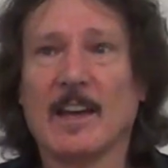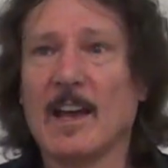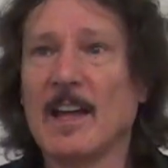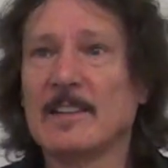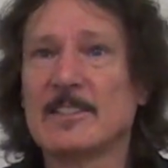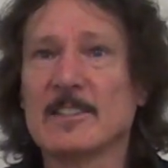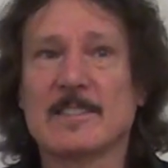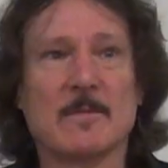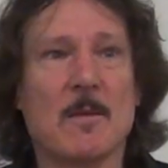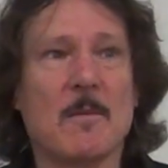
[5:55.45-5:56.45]
and
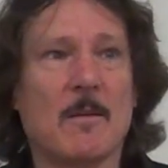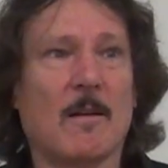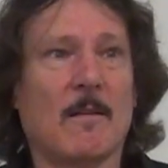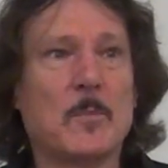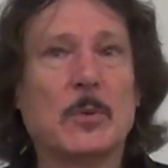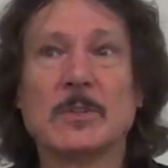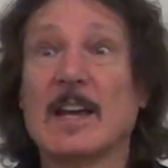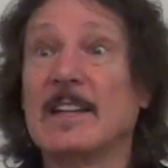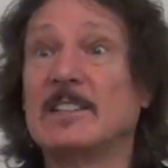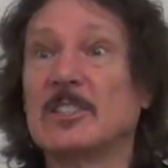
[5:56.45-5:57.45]
just put
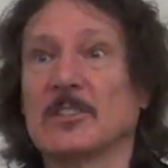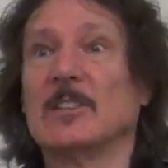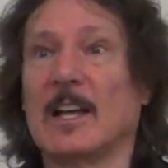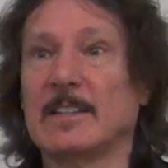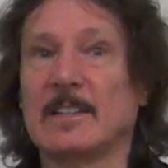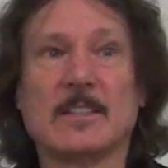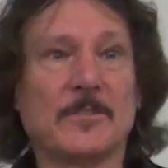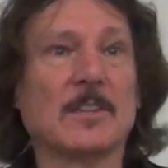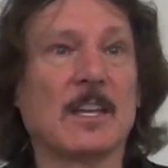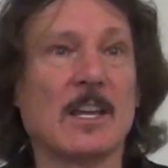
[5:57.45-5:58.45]
additional
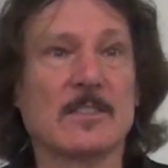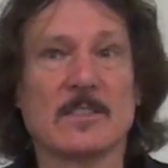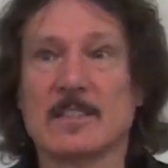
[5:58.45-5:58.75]
identifications,